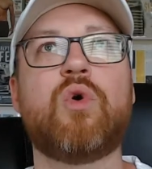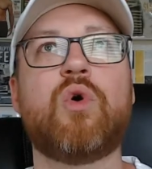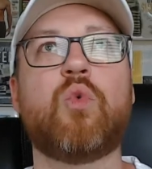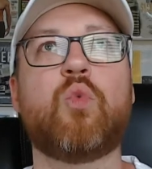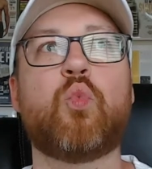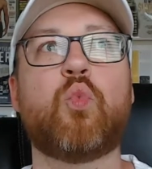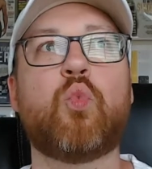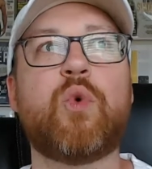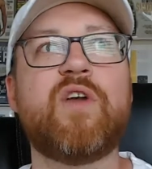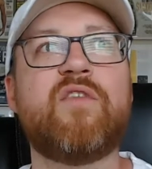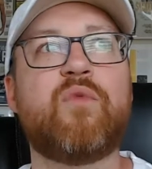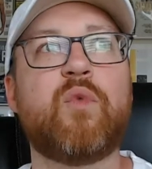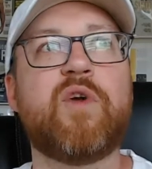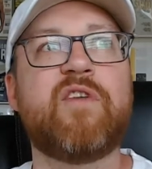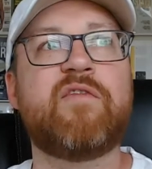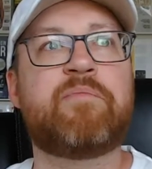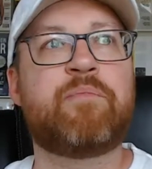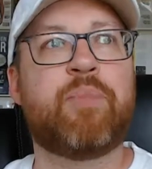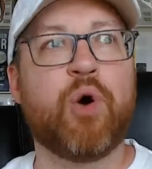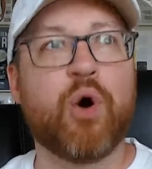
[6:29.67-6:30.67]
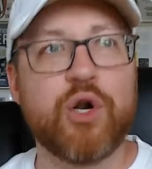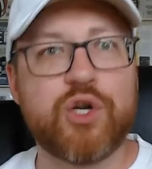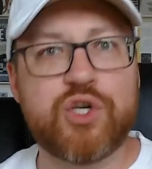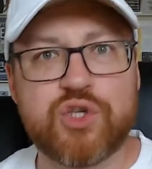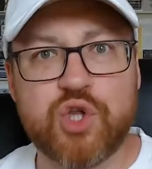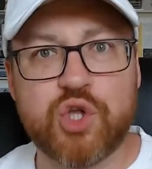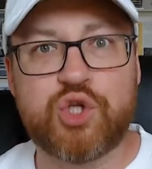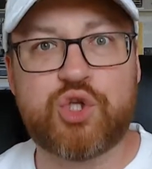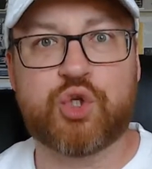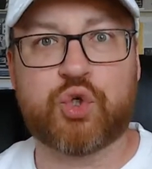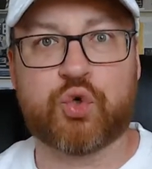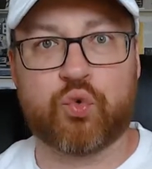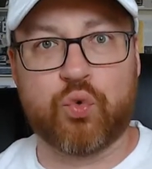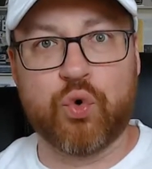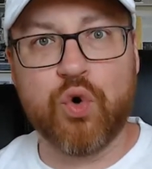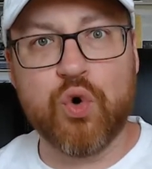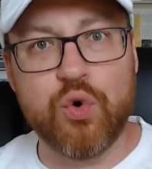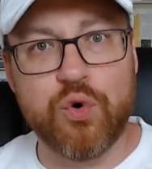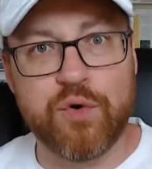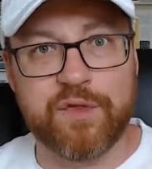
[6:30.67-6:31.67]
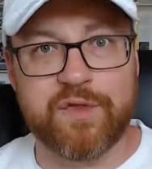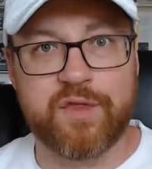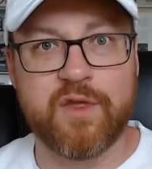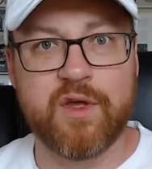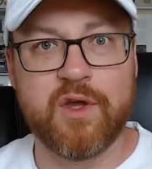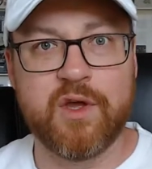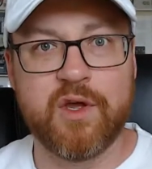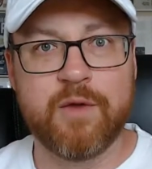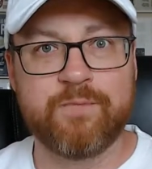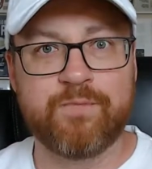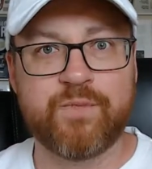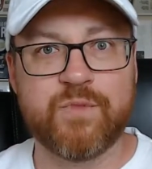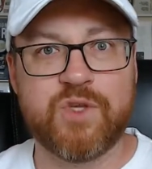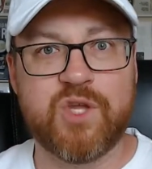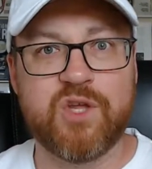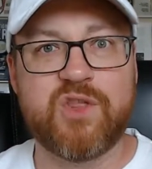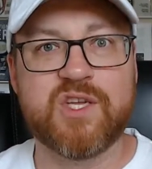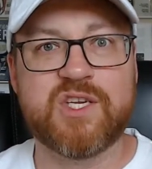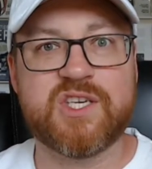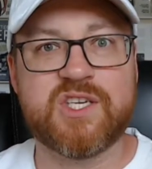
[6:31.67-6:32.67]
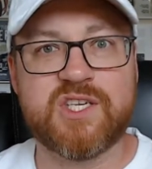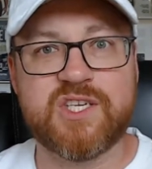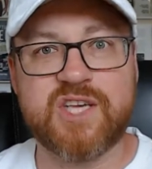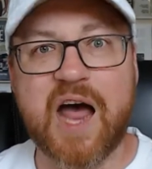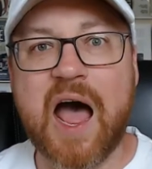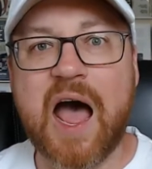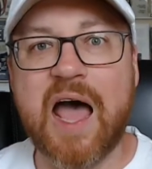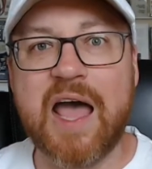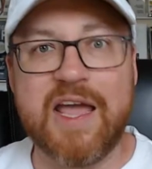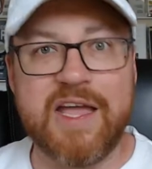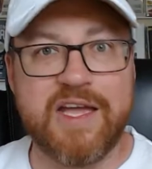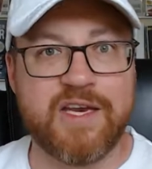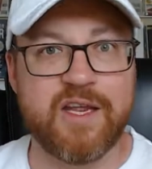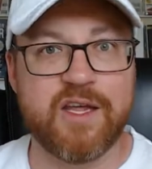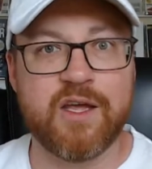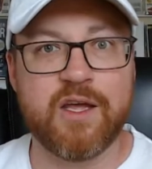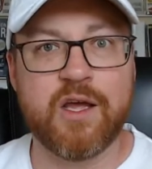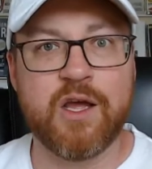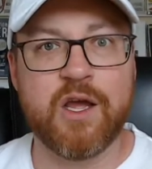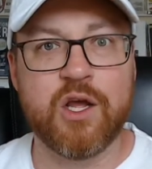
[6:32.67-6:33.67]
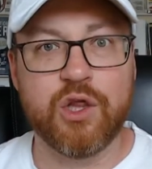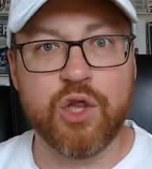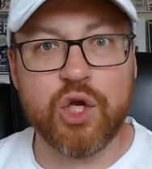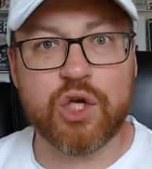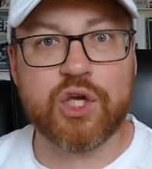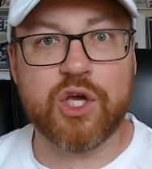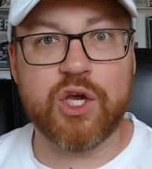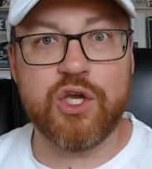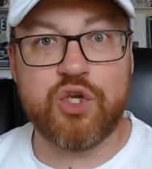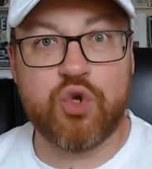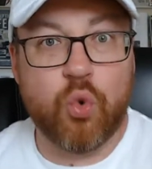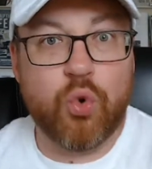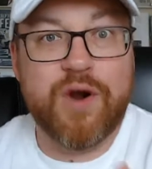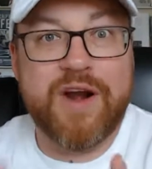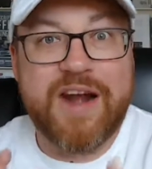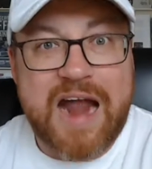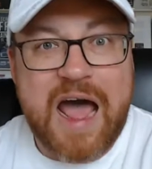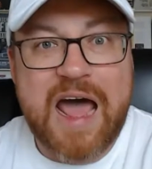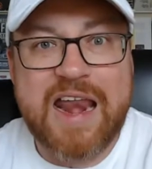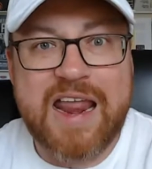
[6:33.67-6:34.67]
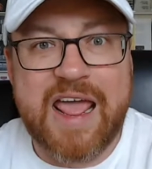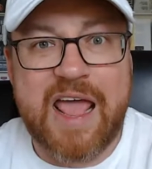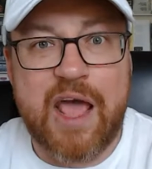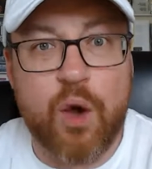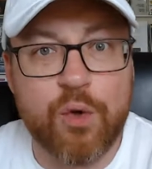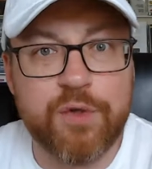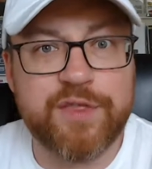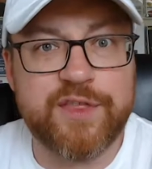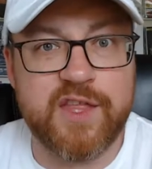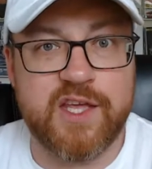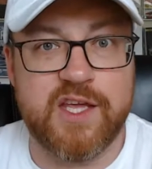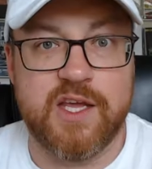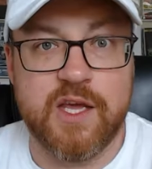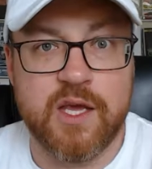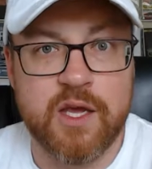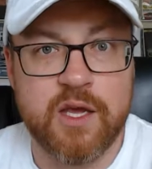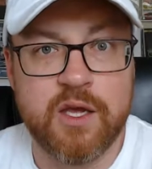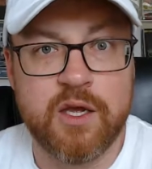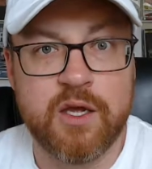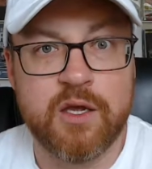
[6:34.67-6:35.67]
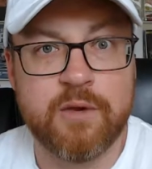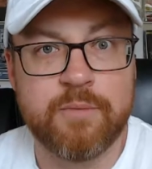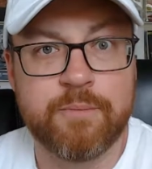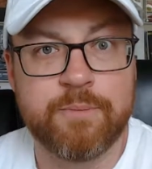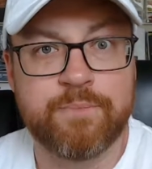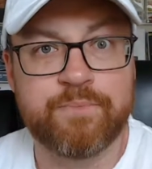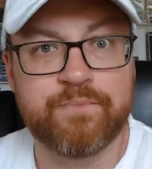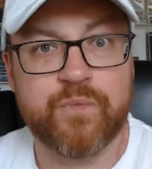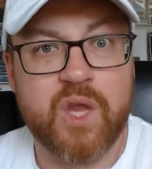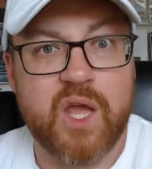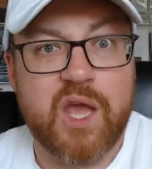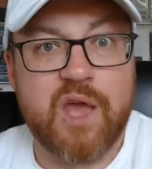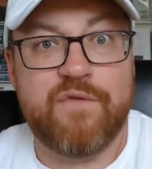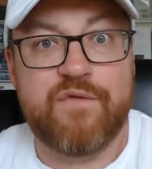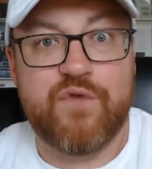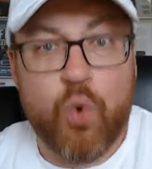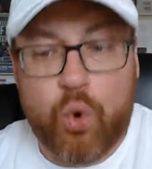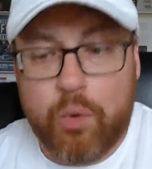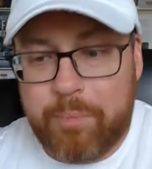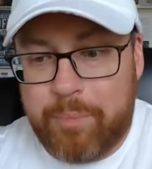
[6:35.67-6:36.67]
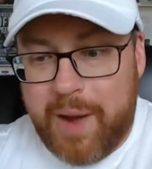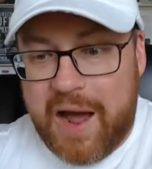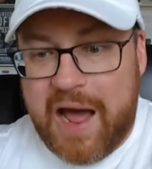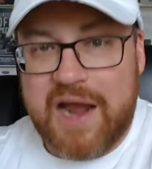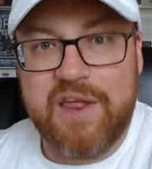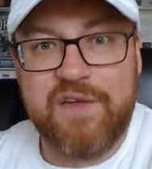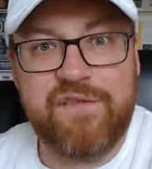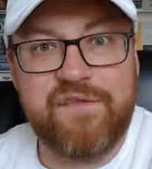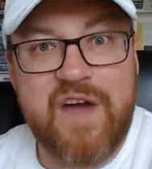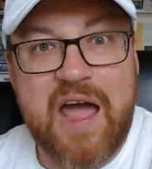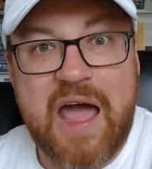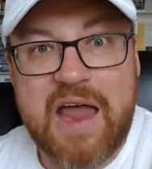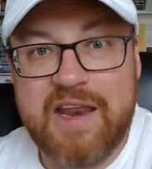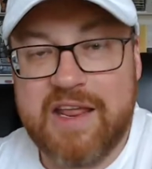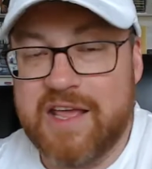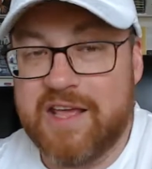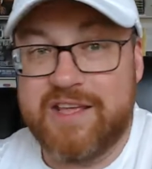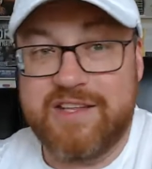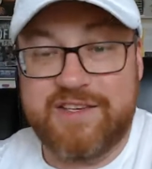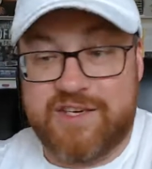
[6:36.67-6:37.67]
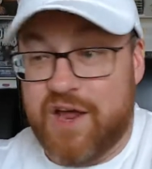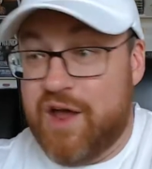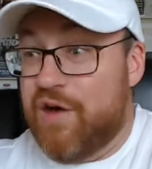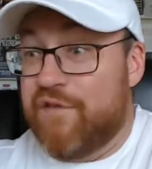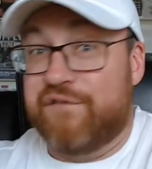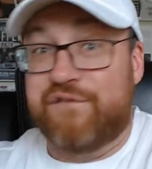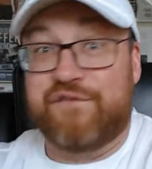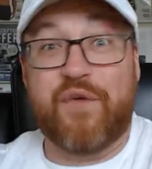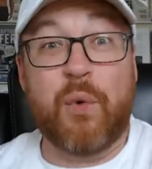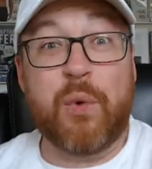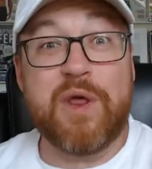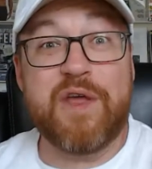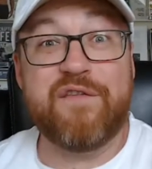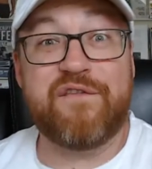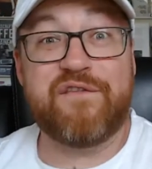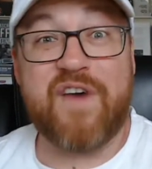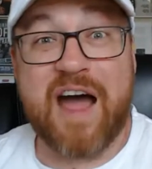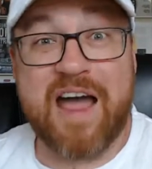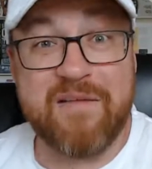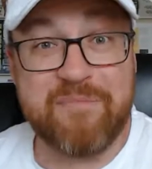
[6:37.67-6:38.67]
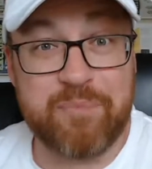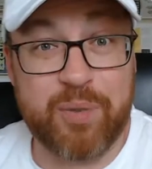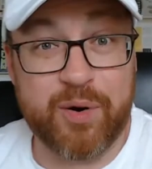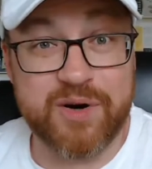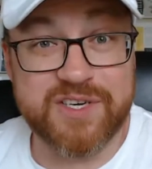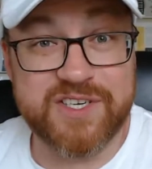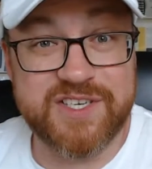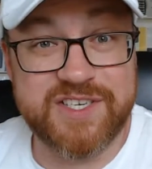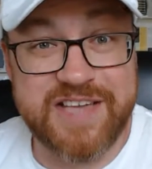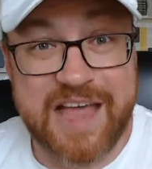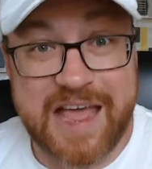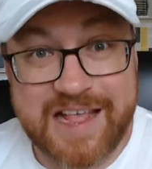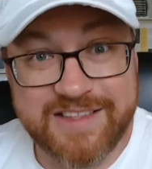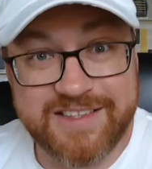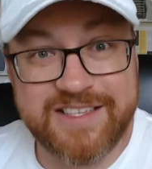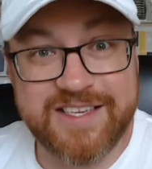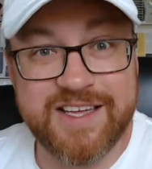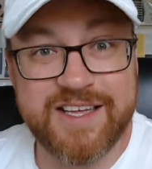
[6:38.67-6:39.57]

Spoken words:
we've pushed the truth to the side. Look, you're not healthy. If your body fat is 45%,